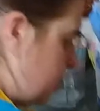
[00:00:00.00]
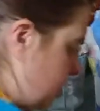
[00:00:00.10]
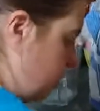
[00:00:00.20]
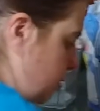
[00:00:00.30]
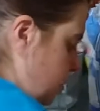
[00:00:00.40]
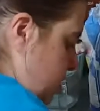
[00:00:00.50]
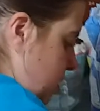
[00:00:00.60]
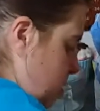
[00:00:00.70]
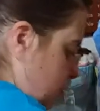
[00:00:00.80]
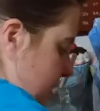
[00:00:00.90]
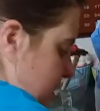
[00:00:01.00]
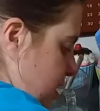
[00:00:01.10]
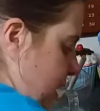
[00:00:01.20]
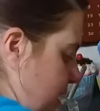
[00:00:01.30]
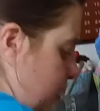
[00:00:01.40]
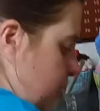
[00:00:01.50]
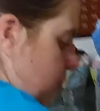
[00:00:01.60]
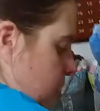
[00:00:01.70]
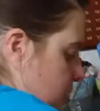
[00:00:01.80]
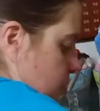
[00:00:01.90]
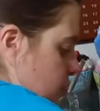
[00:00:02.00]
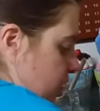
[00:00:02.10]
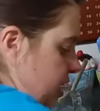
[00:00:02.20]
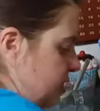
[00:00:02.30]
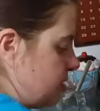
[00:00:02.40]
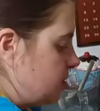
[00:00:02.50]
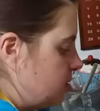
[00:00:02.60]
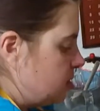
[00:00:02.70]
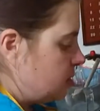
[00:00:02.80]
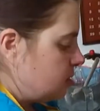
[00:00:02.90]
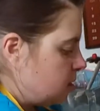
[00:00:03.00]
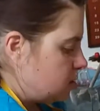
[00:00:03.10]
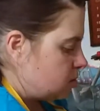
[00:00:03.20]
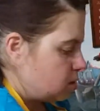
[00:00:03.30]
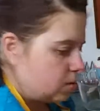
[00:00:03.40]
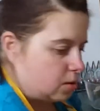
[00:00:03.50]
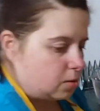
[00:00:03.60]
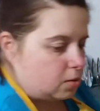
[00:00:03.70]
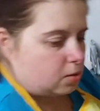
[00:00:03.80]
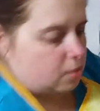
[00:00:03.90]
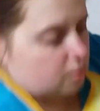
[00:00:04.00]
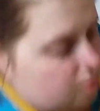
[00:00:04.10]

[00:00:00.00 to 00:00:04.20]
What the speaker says: Now, obviously, depending how thick you do your